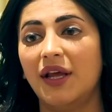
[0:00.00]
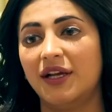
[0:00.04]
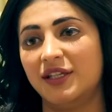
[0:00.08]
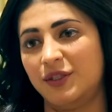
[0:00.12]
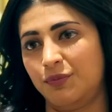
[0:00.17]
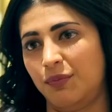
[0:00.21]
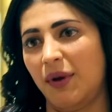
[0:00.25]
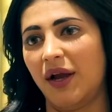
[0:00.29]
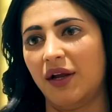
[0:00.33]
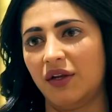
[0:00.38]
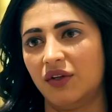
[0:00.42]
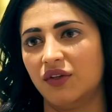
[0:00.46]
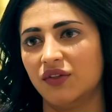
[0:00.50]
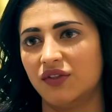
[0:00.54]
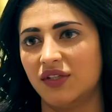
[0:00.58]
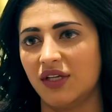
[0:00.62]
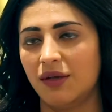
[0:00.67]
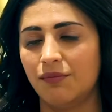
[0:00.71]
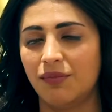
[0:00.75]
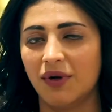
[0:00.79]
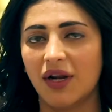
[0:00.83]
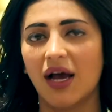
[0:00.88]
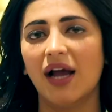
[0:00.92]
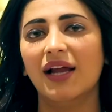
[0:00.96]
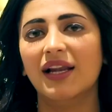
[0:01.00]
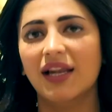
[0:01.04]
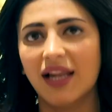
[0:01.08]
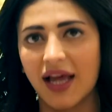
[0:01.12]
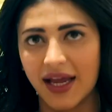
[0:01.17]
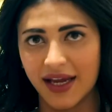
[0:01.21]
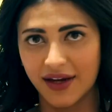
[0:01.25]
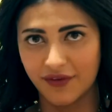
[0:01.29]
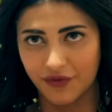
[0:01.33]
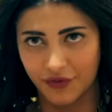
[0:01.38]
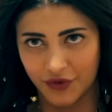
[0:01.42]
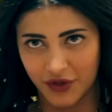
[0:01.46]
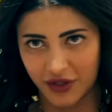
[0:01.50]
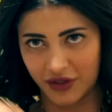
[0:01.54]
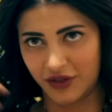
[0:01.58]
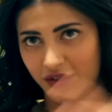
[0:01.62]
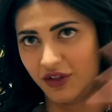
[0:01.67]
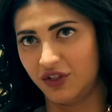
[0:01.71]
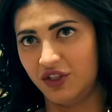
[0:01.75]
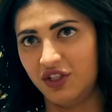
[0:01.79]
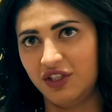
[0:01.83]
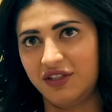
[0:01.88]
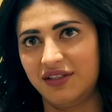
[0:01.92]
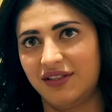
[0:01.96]
expect to see. But I like for it
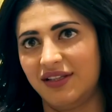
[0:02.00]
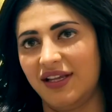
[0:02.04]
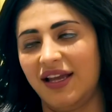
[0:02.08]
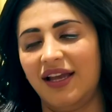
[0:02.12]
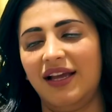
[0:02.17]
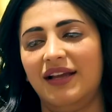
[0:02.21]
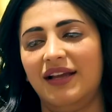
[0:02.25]
to just